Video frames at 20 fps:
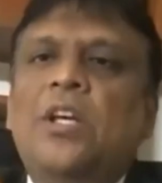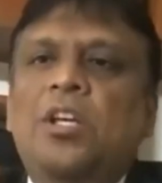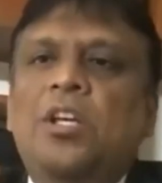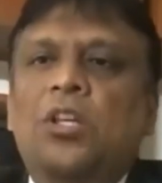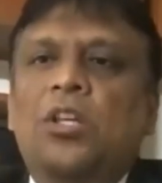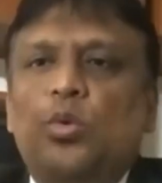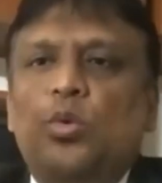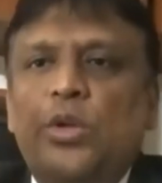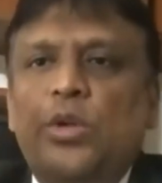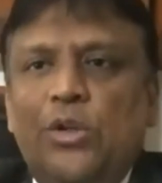
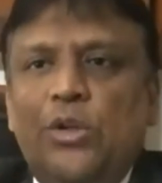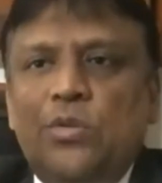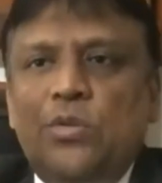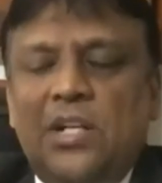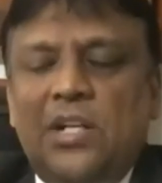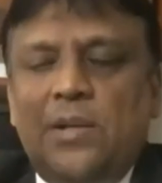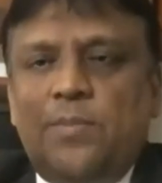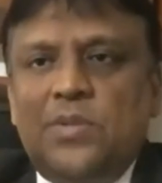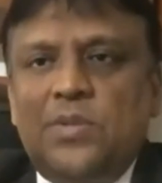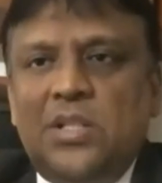You need to
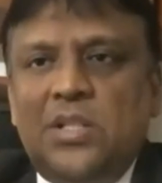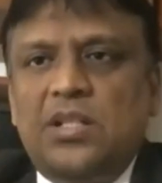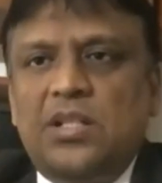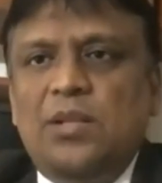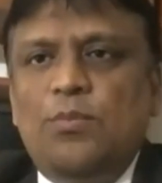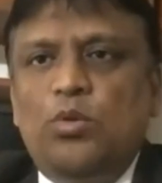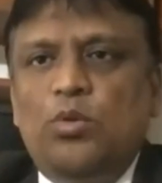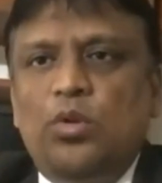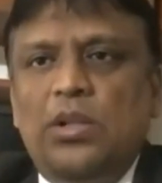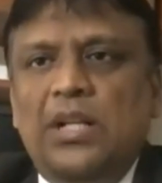set up
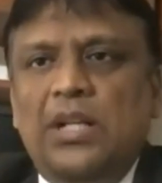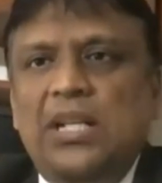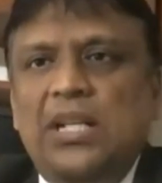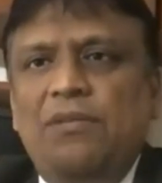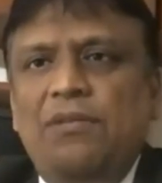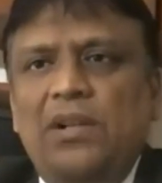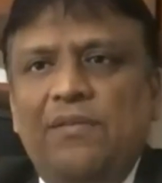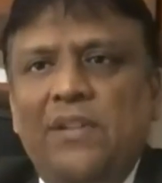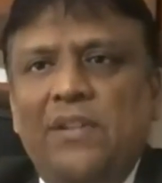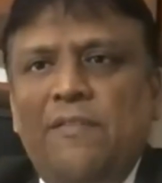systems so that
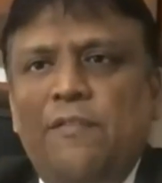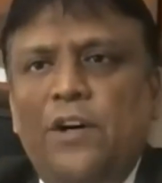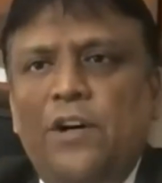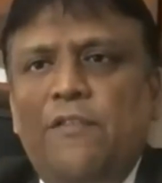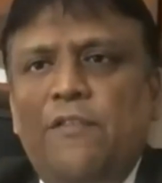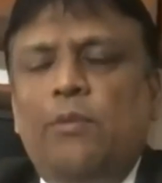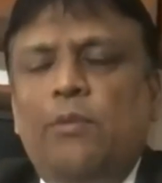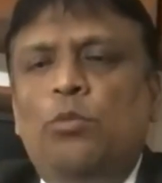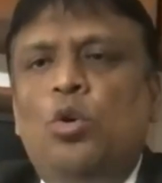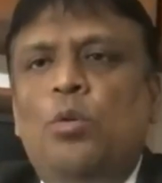even if they
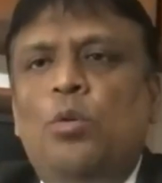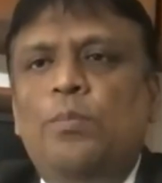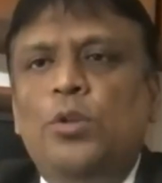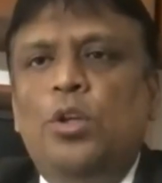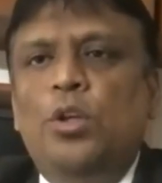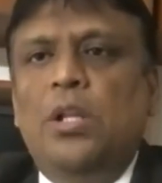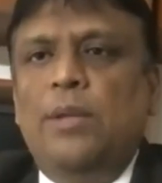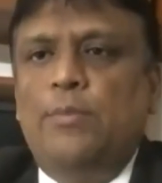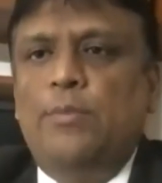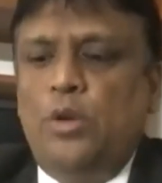work from home,
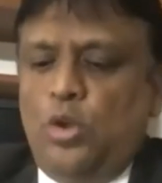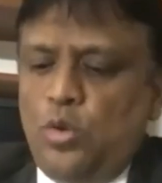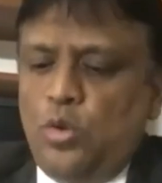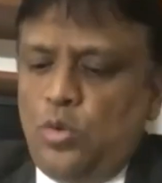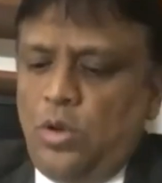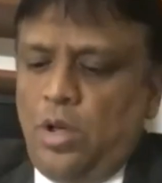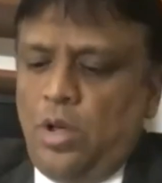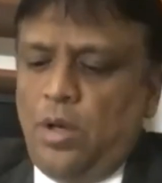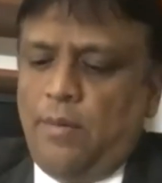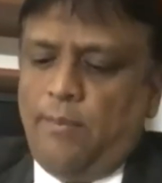you're able
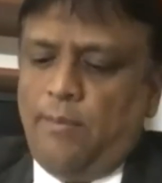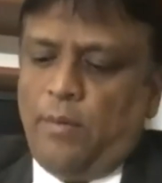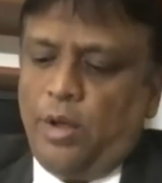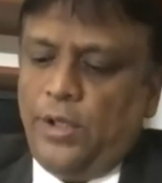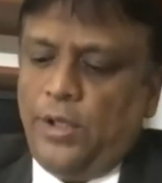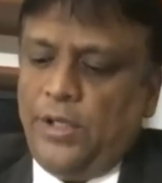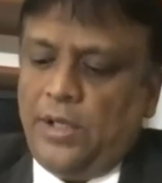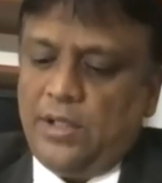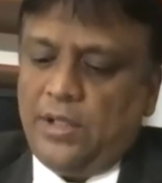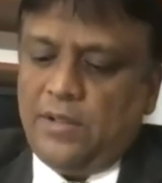to
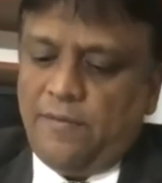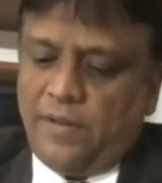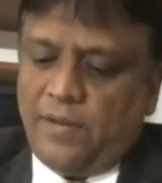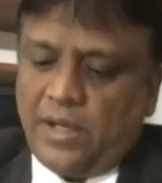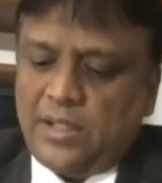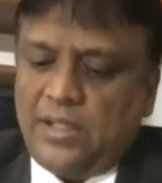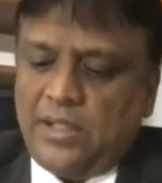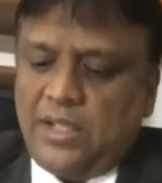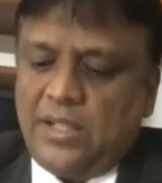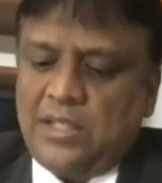monitor the
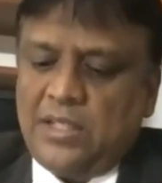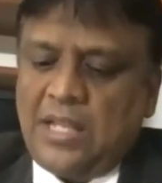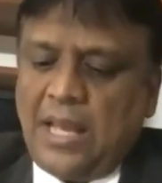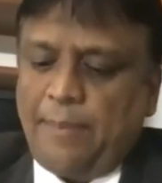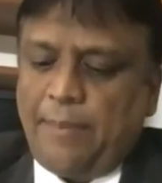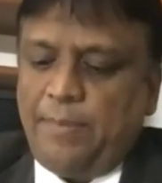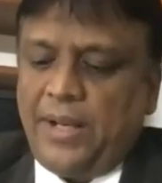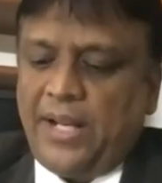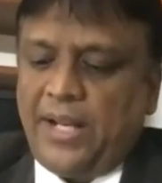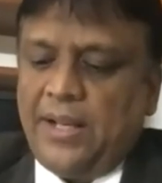work that is
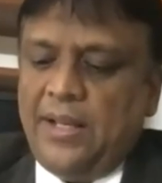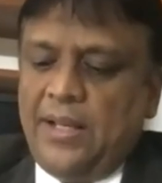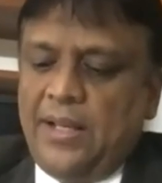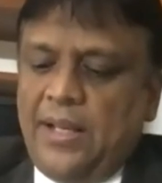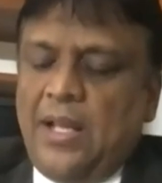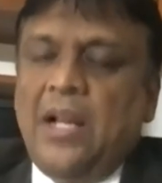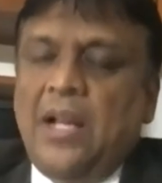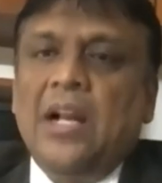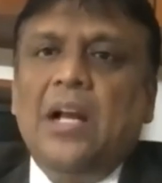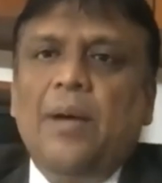happening.
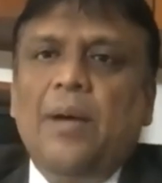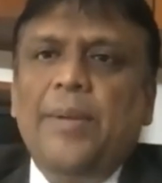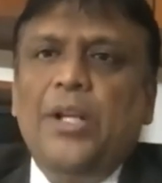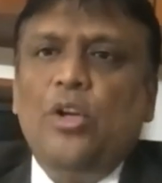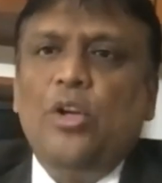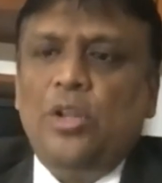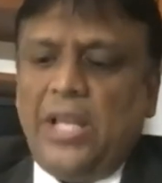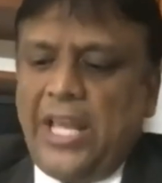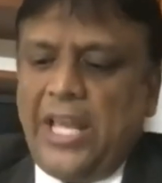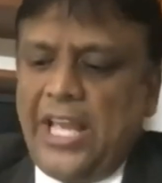Coming
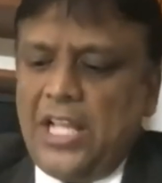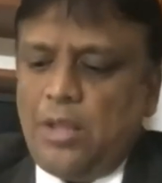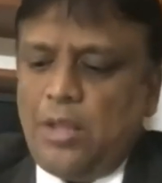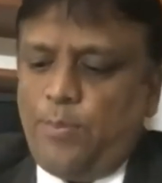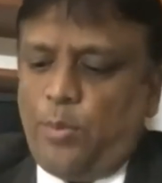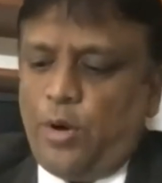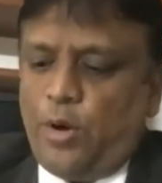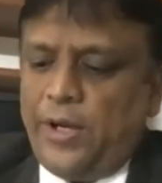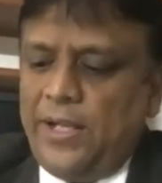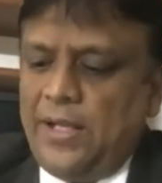to the
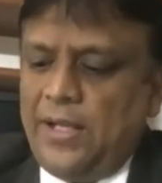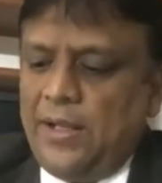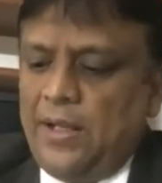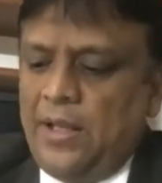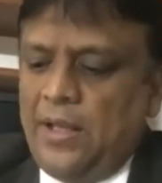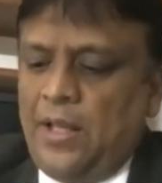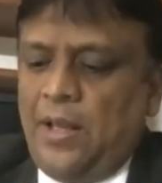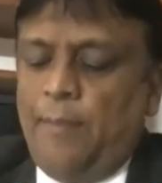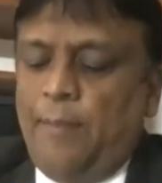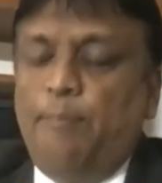eighth point,
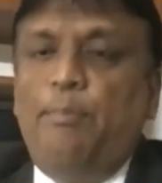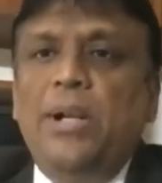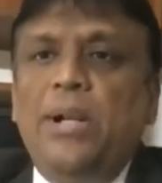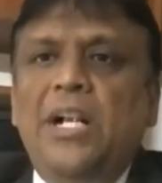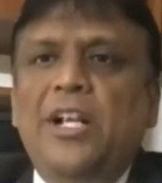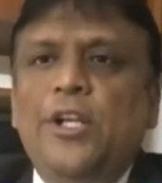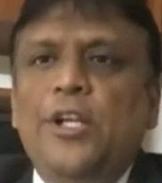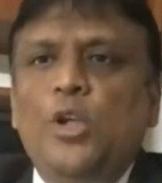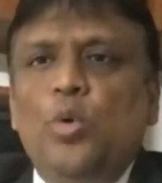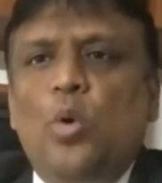
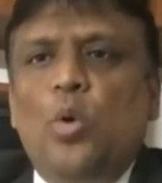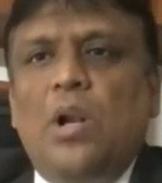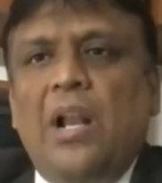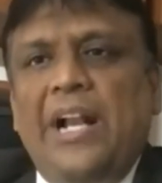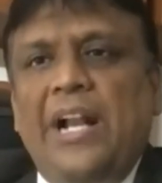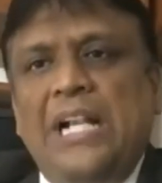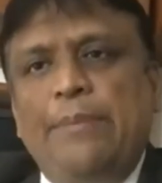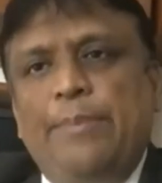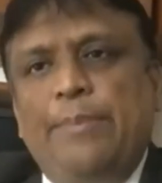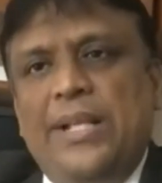build new
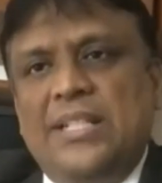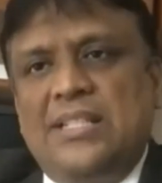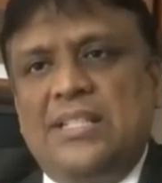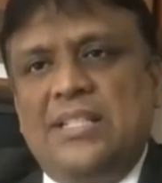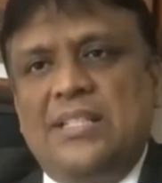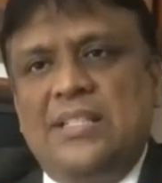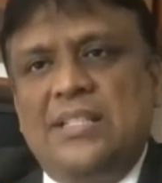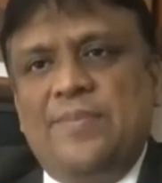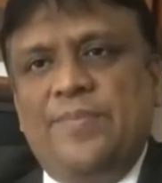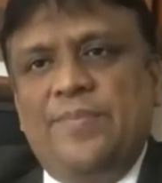client base.